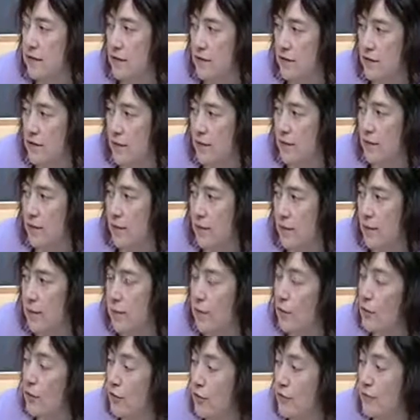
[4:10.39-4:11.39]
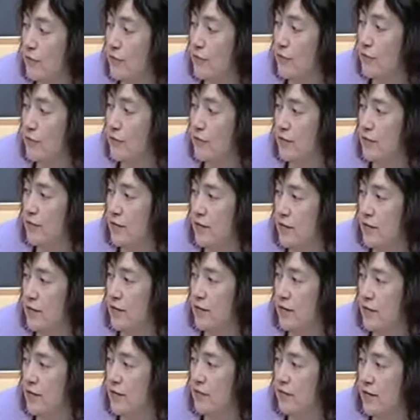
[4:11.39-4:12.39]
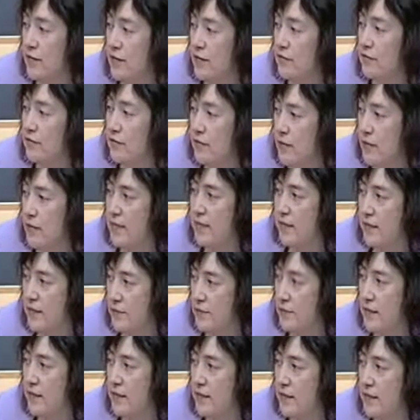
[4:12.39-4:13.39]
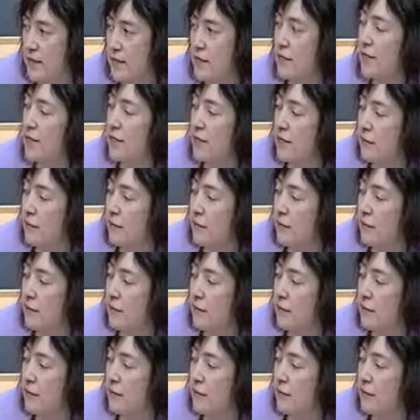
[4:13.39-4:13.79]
That's why I'm not critical of the target you're setting for 2020.